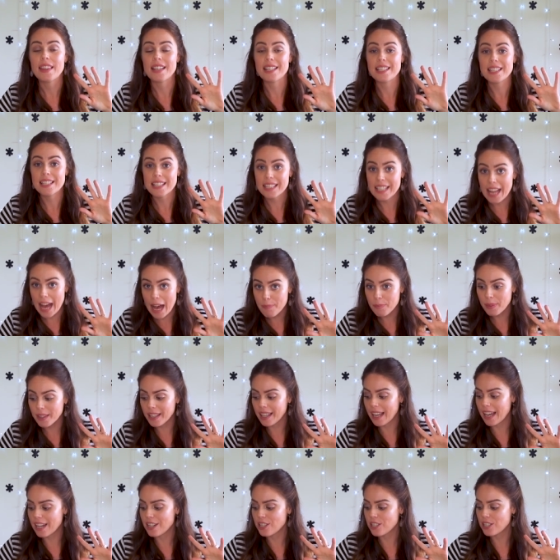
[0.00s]
this is an
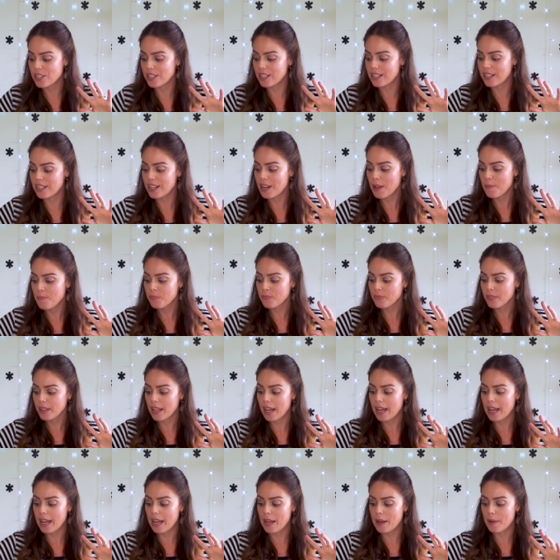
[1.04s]
application
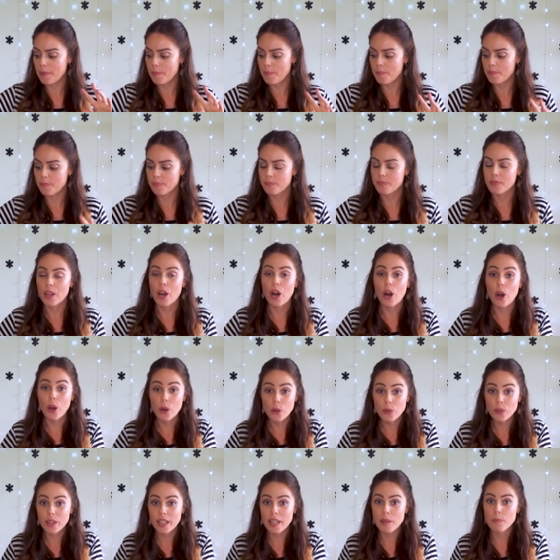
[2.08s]

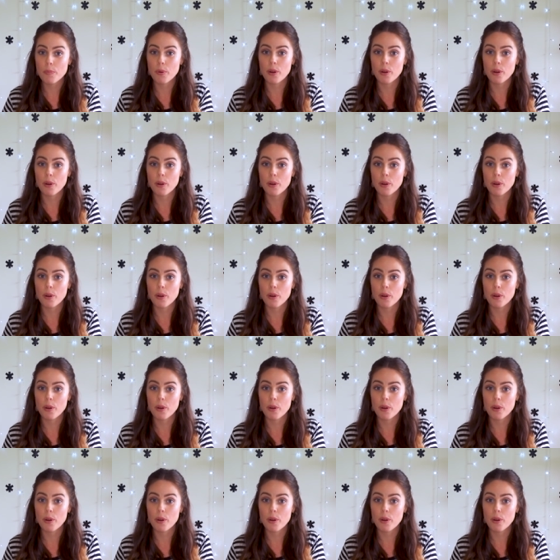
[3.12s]
only